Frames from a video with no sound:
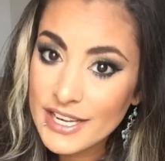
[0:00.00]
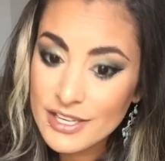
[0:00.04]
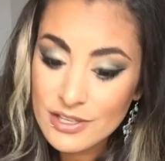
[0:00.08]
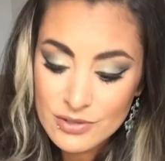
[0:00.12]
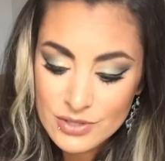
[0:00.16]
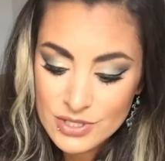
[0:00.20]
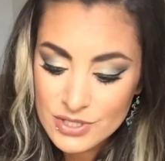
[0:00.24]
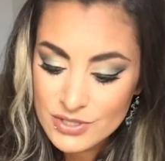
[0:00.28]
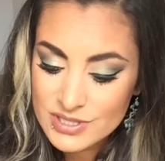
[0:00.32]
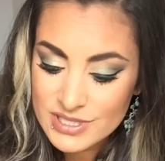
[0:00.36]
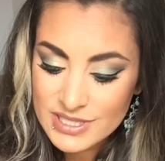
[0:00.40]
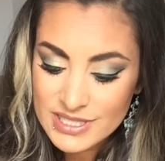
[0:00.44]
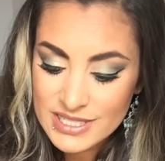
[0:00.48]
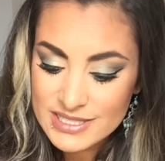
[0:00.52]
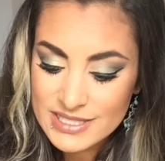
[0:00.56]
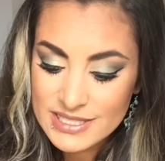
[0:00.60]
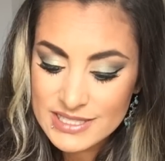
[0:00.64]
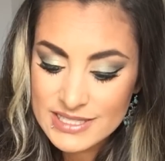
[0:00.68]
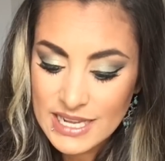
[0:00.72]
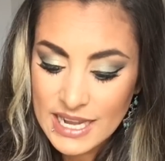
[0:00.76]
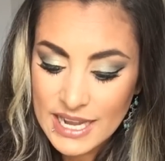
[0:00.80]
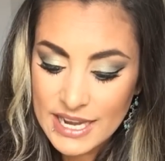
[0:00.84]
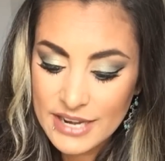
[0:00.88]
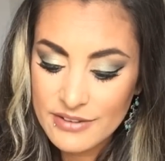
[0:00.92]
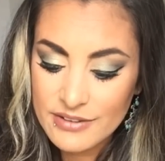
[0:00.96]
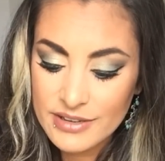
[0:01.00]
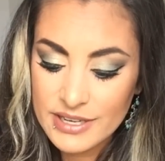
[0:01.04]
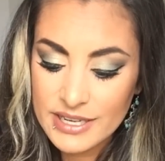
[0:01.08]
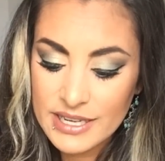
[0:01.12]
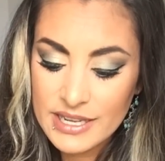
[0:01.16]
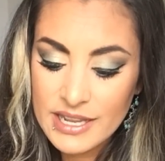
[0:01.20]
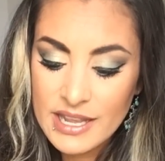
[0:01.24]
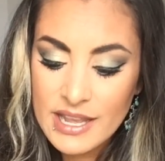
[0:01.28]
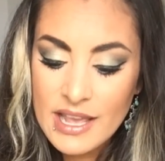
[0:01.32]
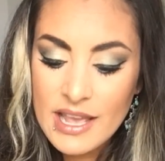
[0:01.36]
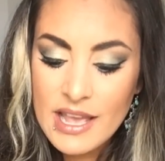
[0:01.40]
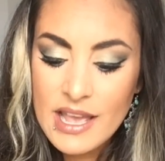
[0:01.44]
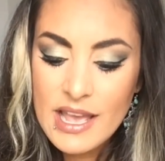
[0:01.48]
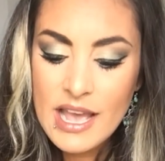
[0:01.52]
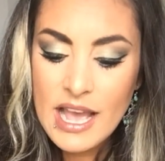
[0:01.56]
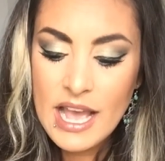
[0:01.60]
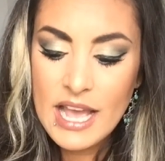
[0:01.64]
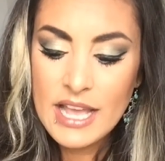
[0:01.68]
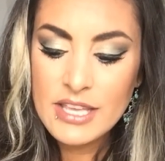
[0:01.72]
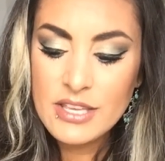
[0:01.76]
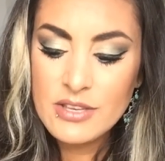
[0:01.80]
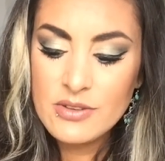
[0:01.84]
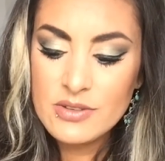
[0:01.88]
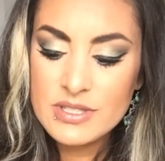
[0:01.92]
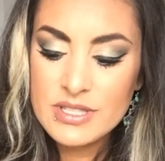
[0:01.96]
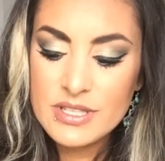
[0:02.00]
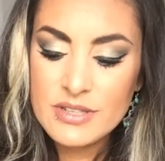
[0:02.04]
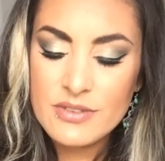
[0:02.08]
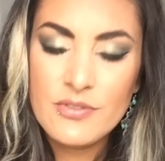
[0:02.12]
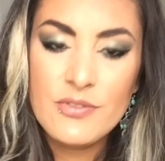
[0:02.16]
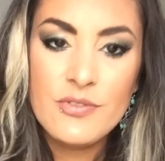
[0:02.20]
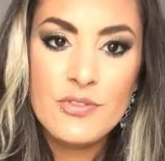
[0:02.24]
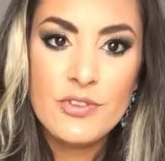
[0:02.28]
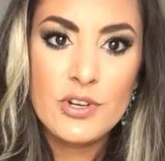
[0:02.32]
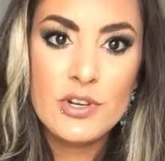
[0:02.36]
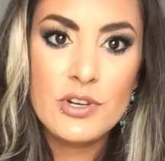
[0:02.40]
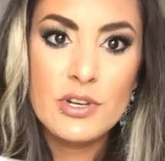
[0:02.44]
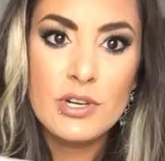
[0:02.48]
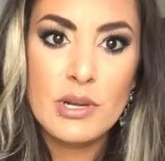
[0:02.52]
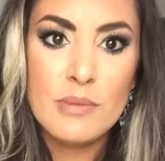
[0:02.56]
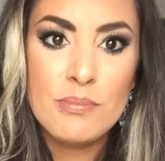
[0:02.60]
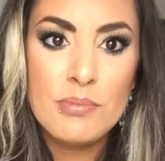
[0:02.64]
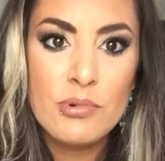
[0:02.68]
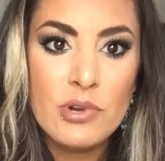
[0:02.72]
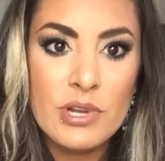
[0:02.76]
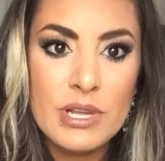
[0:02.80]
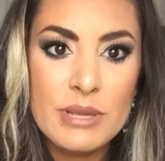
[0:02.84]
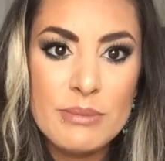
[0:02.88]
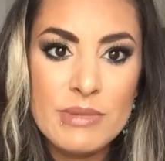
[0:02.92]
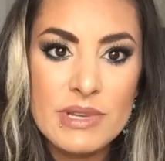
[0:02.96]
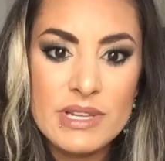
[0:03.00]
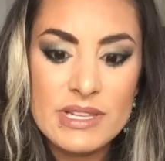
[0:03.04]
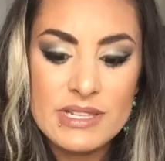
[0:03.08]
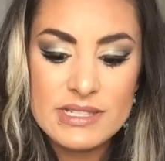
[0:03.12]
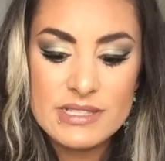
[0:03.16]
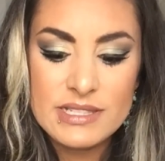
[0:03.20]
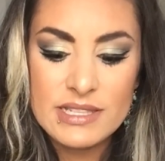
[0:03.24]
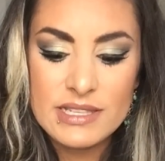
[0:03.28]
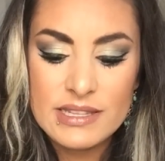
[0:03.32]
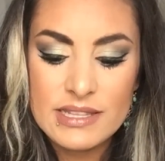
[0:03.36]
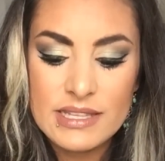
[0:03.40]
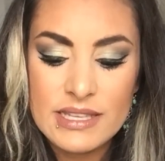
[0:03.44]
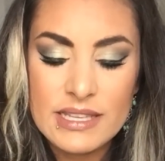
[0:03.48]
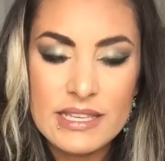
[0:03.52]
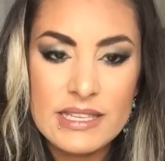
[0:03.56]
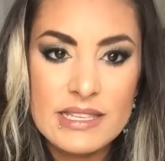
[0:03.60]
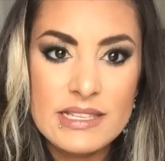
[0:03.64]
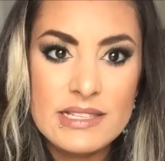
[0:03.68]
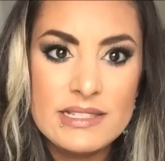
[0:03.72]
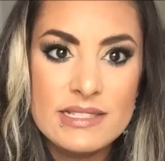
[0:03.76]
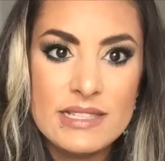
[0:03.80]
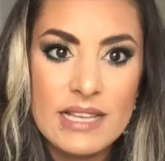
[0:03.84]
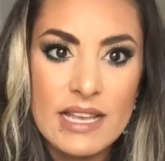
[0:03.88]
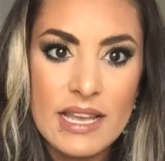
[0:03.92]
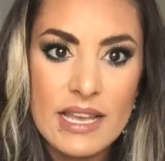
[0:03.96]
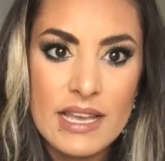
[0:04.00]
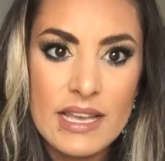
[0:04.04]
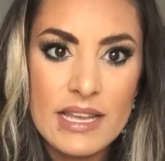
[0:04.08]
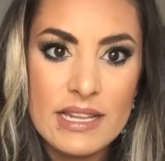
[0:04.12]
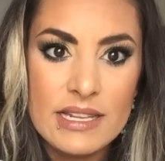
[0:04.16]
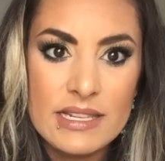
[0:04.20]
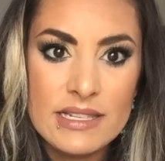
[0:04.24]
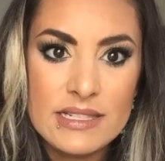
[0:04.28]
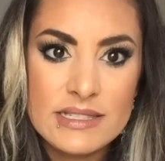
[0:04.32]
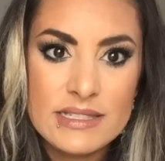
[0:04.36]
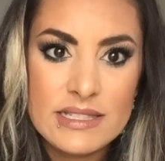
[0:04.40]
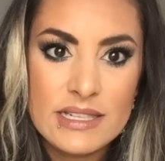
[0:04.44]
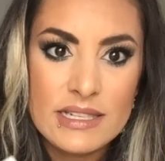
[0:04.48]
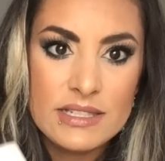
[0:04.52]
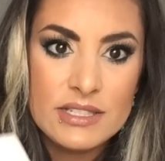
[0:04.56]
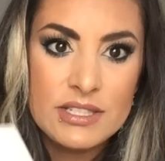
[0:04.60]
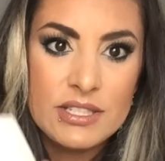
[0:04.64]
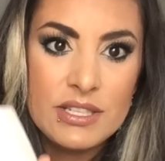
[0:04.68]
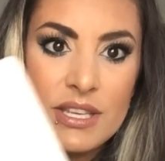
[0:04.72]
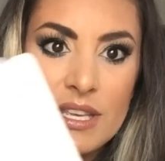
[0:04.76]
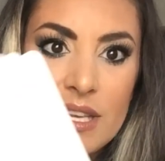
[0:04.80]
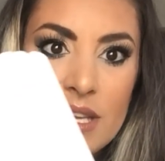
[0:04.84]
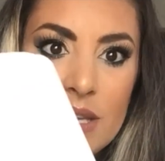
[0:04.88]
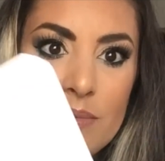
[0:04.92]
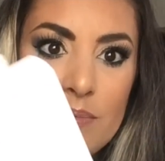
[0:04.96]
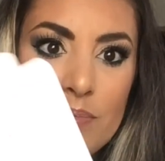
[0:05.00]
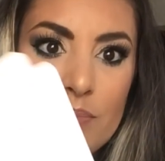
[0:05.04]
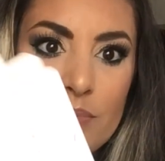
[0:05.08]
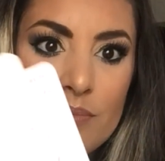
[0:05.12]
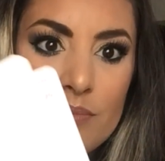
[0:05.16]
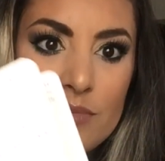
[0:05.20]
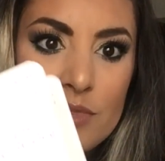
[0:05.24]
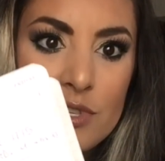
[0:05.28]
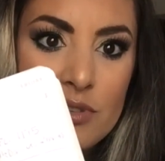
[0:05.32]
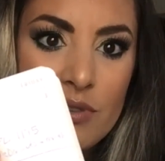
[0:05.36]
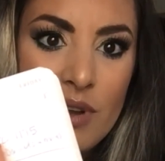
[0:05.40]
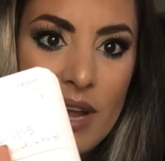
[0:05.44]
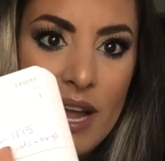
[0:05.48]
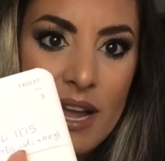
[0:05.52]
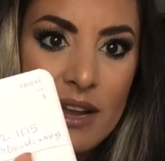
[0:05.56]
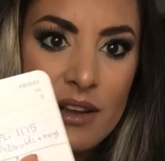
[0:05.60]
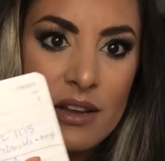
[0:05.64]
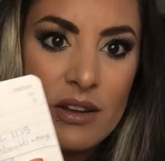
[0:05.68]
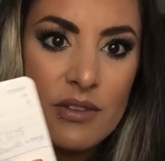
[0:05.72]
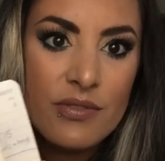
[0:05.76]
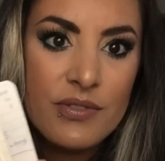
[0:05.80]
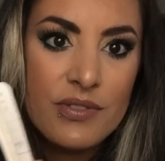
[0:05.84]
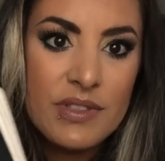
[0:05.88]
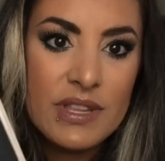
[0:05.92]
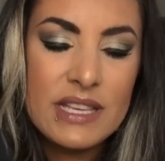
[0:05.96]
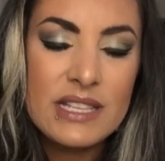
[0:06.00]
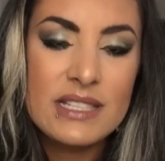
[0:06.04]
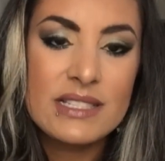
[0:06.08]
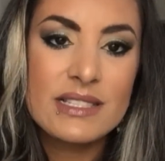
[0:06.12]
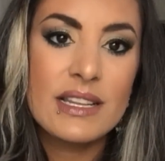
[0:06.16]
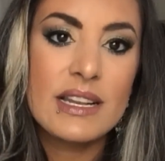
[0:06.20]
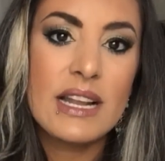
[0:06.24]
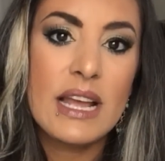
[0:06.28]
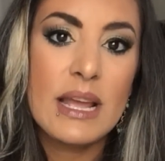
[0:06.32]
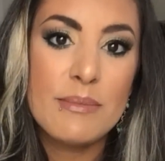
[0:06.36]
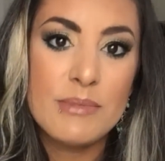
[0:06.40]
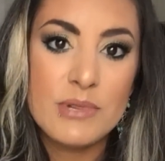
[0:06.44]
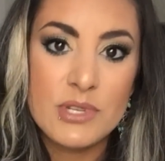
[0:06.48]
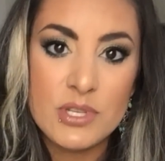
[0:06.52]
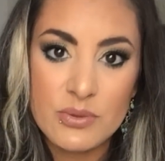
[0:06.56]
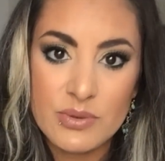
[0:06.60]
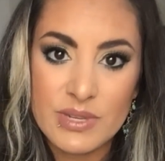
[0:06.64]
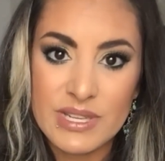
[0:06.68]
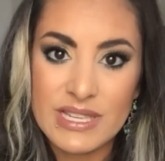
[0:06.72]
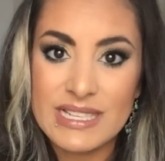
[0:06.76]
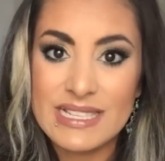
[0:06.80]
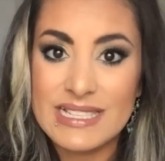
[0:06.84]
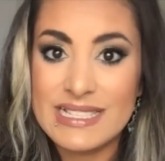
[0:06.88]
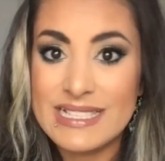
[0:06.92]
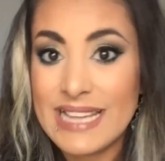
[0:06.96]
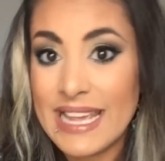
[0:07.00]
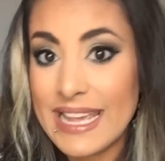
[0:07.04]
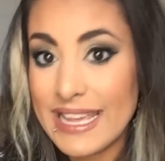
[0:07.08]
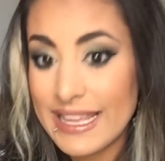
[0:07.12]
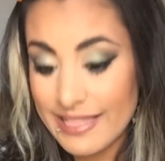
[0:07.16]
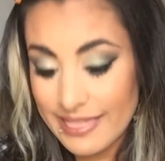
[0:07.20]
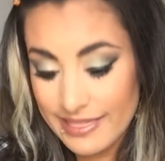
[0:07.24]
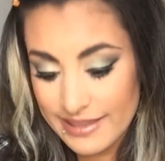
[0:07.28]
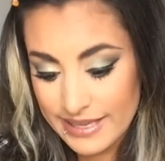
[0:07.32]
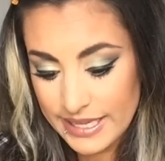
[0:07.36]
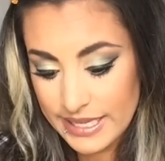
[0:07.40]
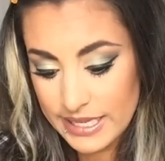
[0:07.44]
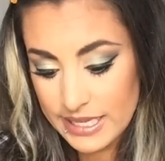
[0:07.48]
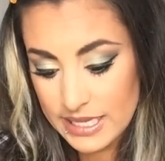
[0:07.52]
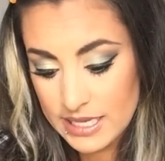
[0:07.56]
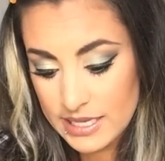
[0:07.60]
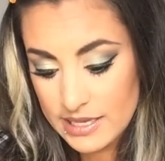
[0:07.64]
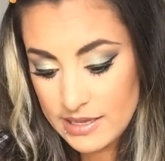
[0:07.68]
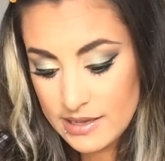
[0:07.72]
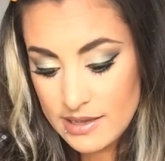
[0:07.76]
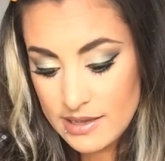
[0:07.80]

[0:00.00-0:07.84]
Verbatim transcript: I don't use it as a diary. I use it for appointments and things, and to keep track of things that I'm doing daily.